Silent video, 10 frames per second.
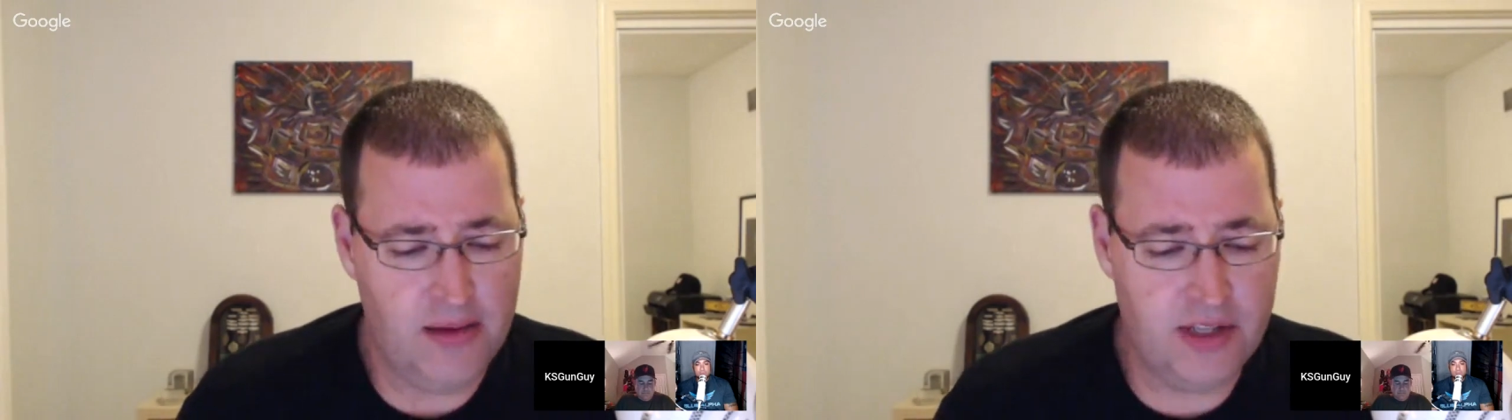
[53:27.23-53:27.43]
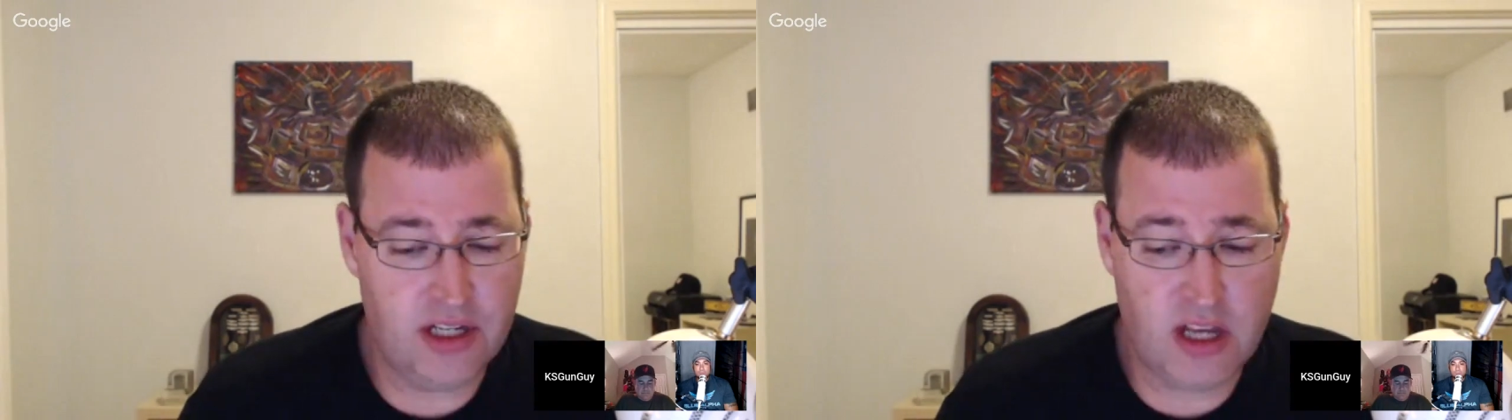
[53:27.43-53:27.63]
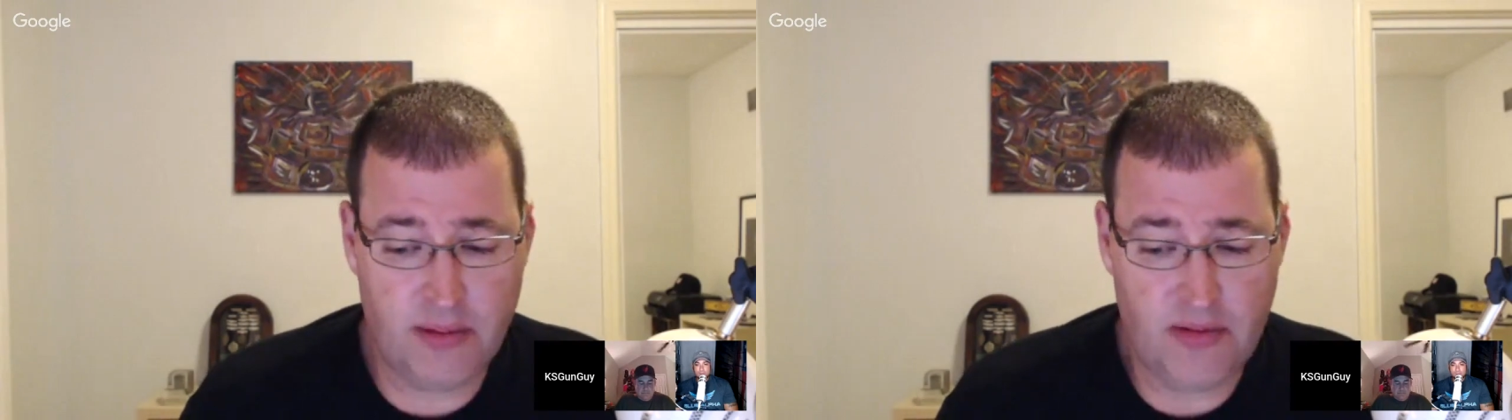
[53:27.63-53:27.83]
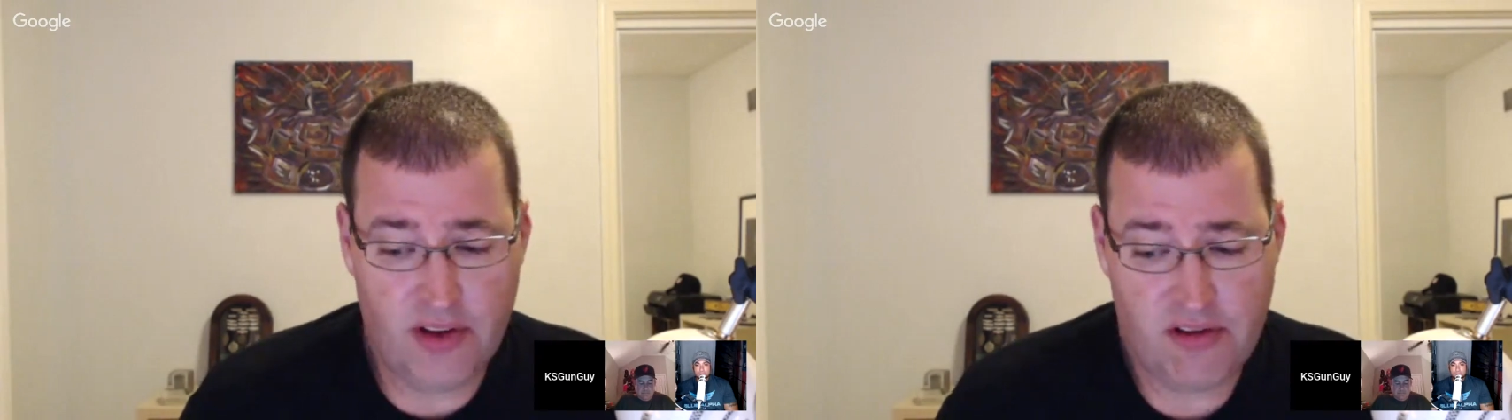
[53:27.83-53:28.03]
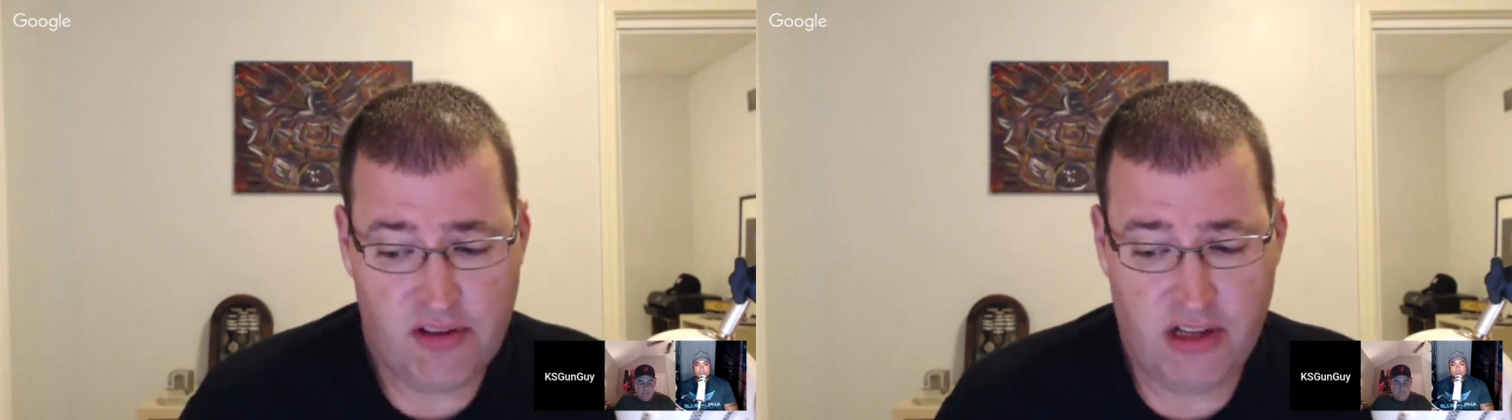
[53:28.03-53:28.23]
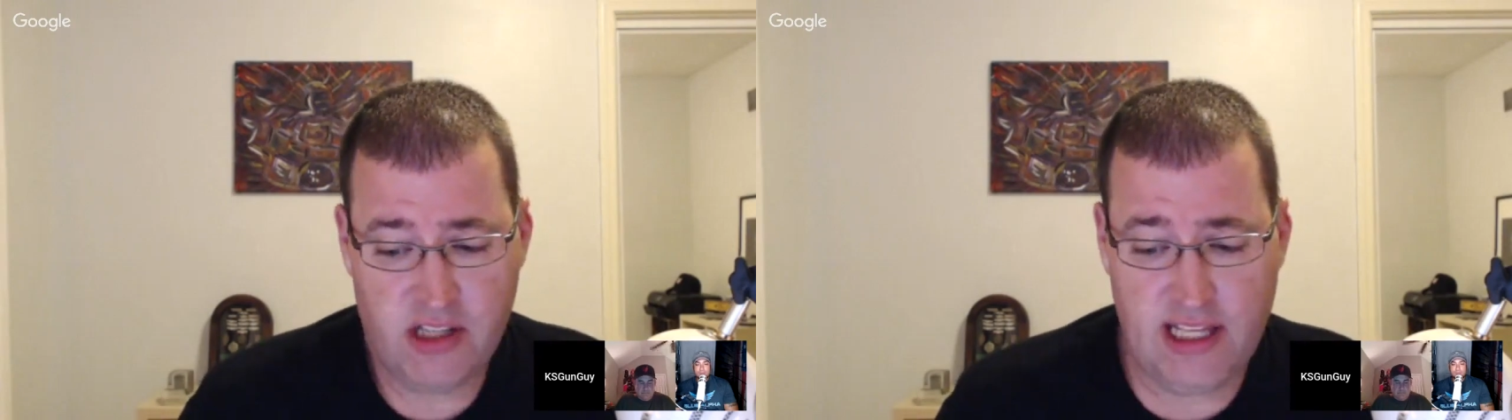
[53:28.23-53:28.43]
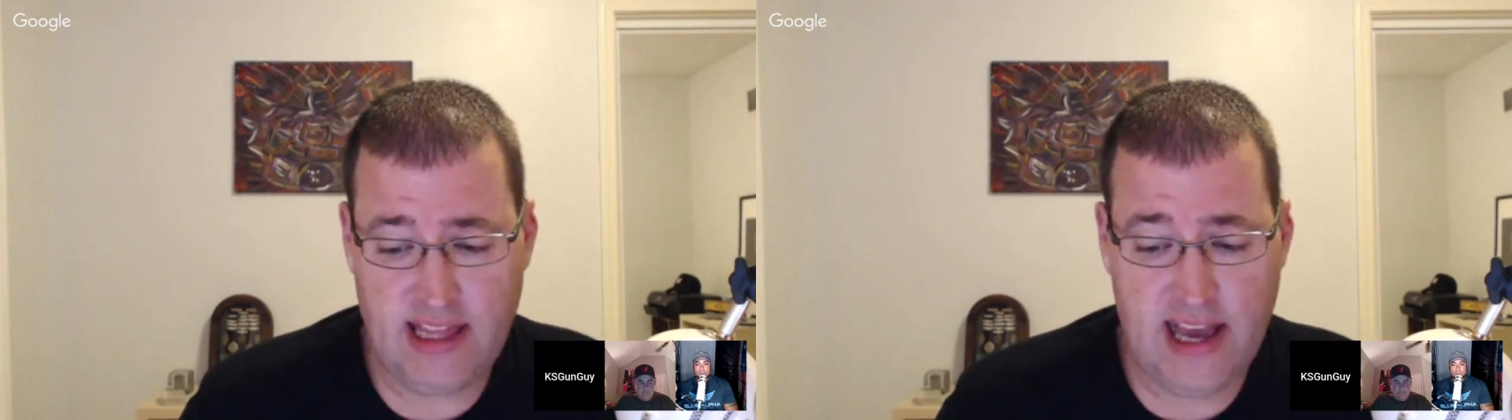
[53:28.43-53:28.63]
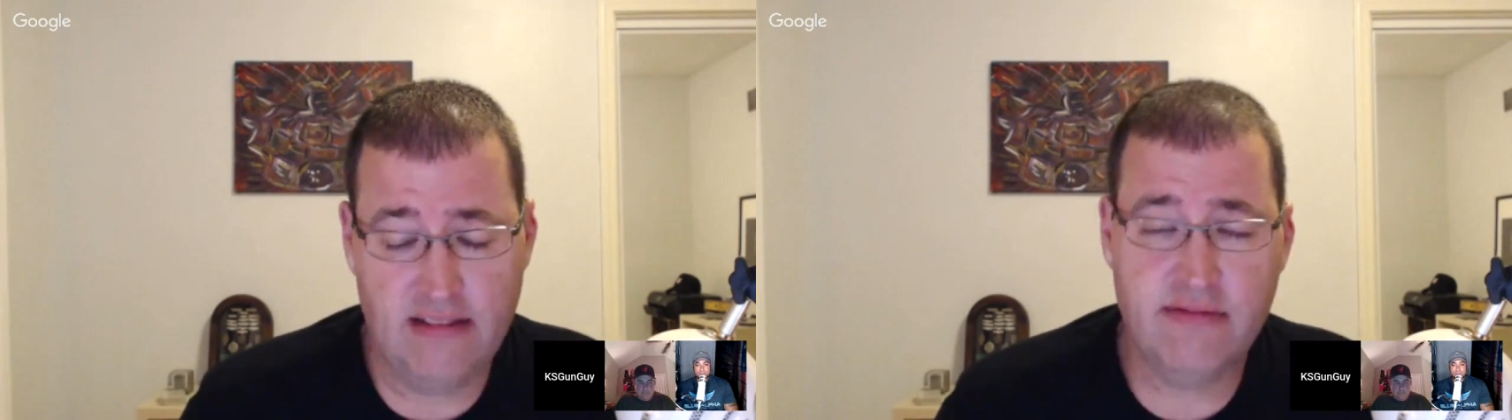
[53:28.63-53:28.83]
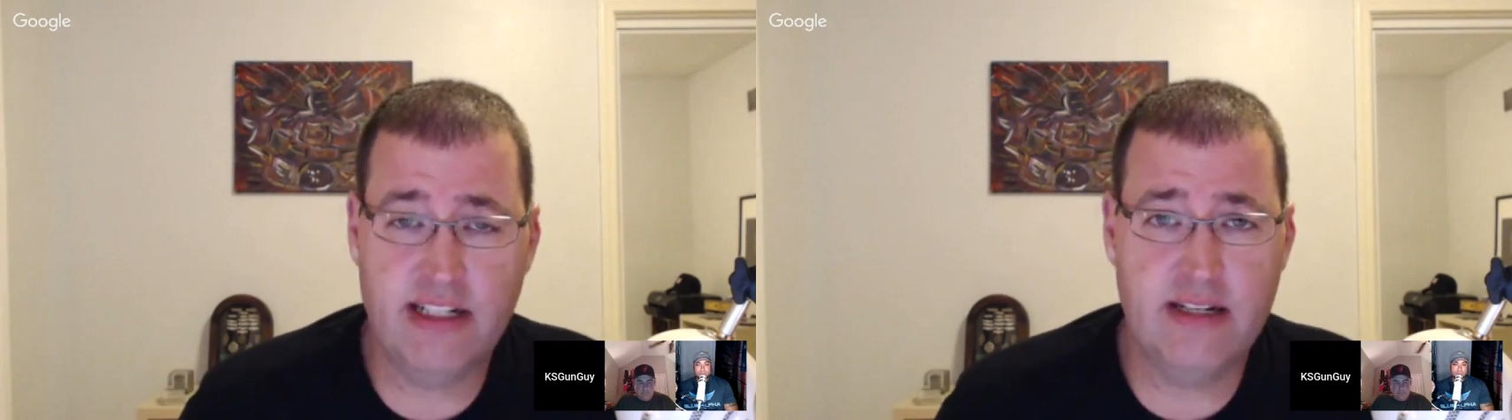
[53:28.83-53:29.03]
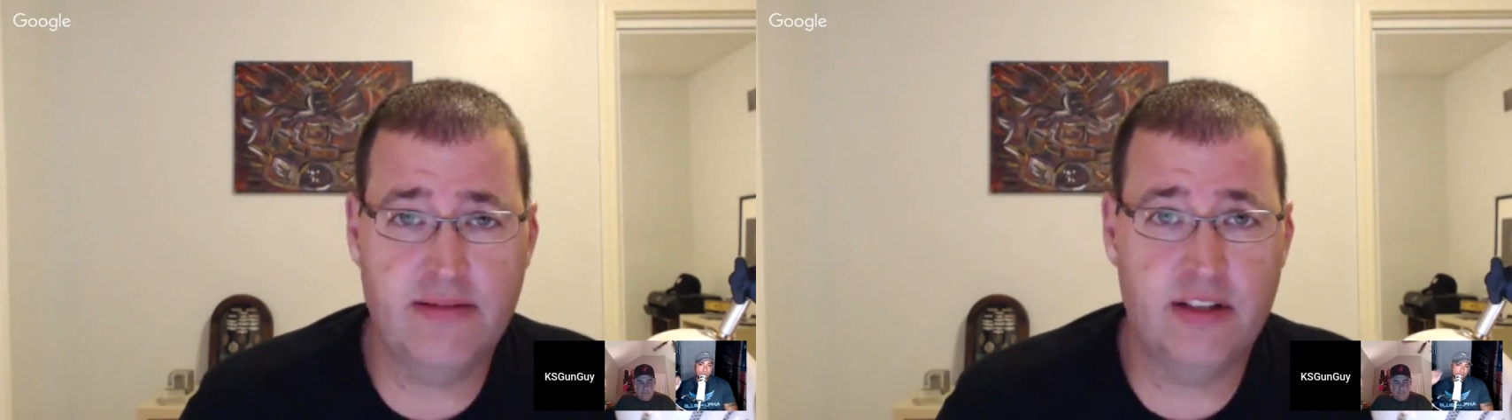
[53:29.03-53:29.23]
Just a couple of other things like that.
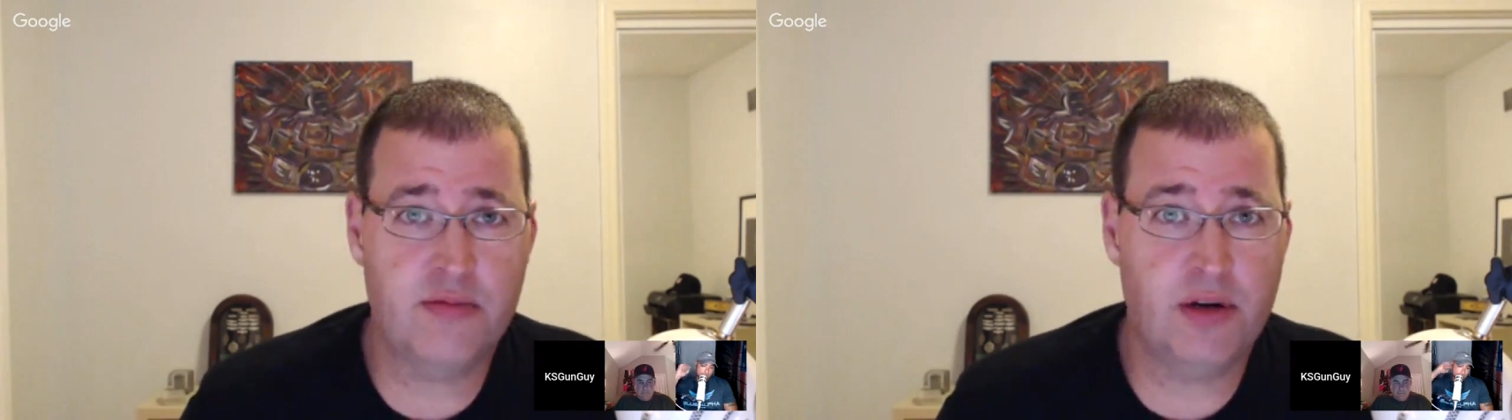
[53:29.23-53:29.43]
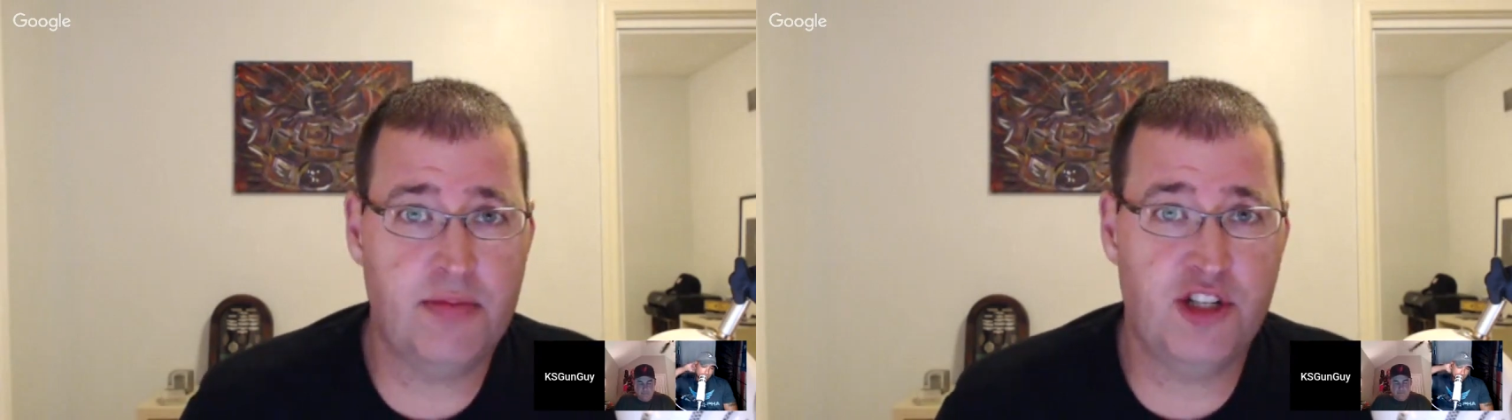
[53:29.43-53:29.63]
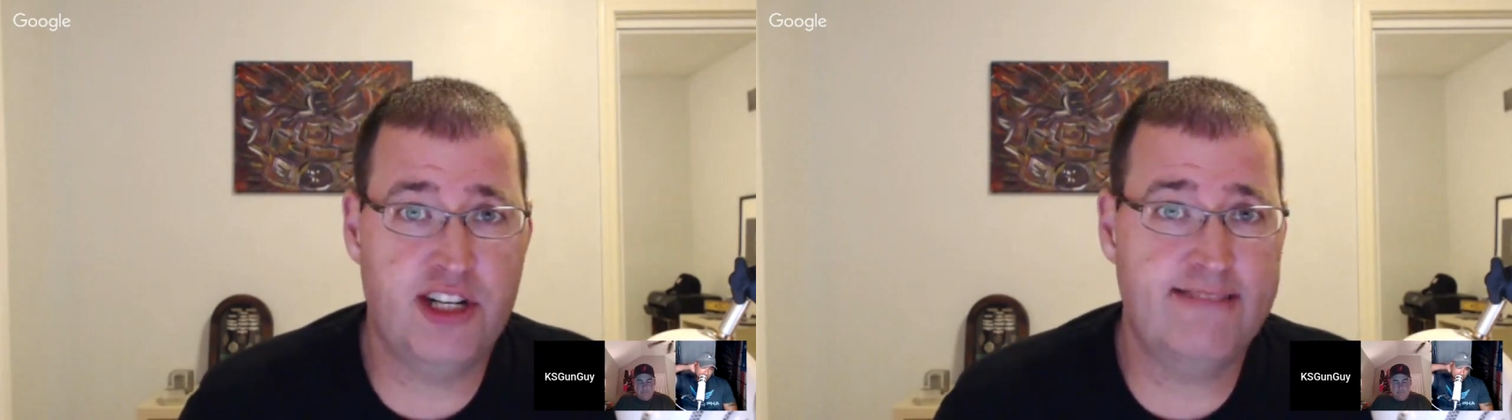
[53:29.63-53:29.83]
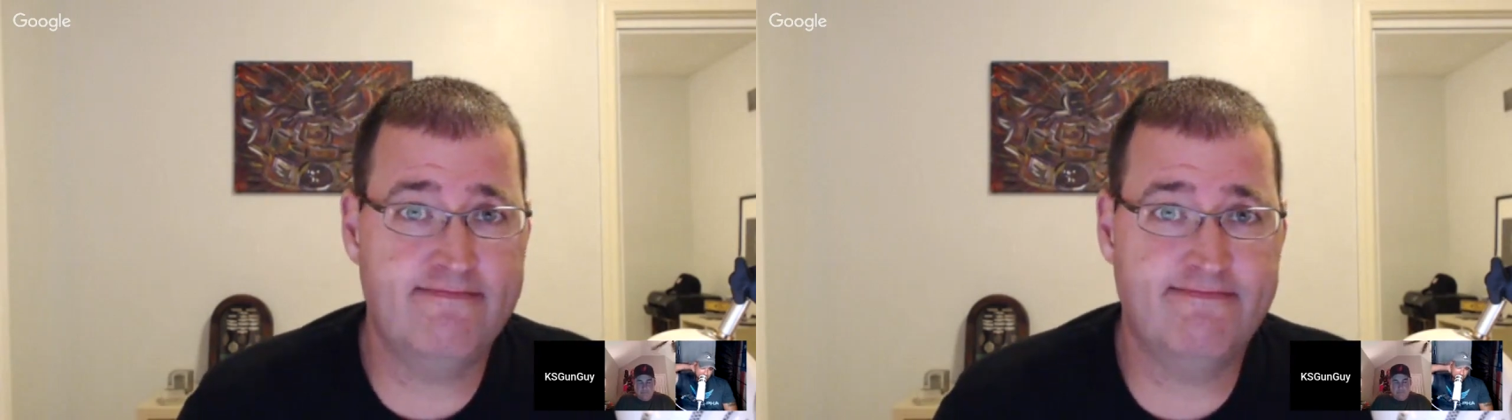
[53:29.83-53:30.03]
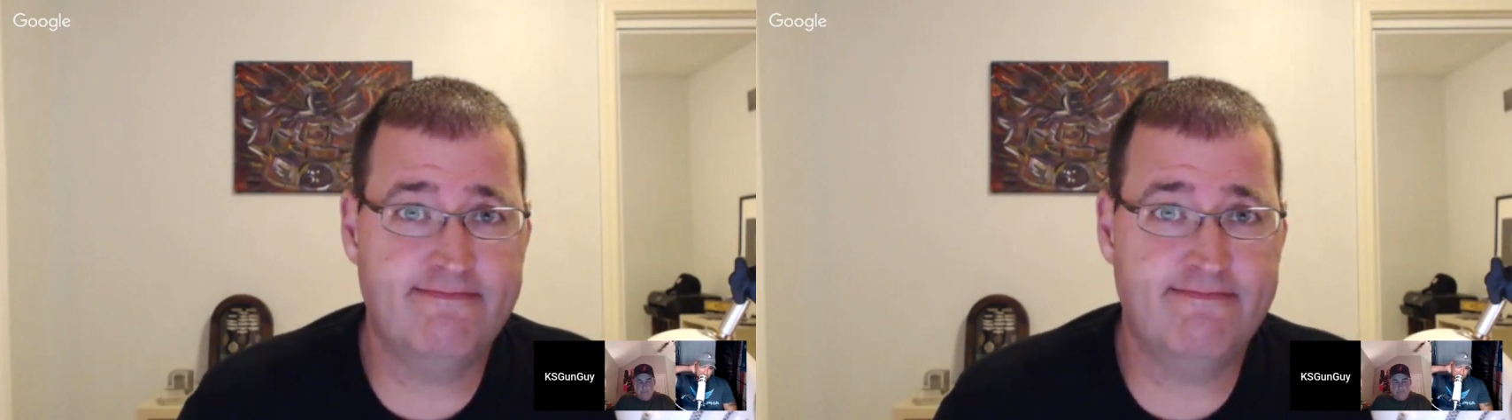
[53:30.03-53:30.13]
That's pretty much it.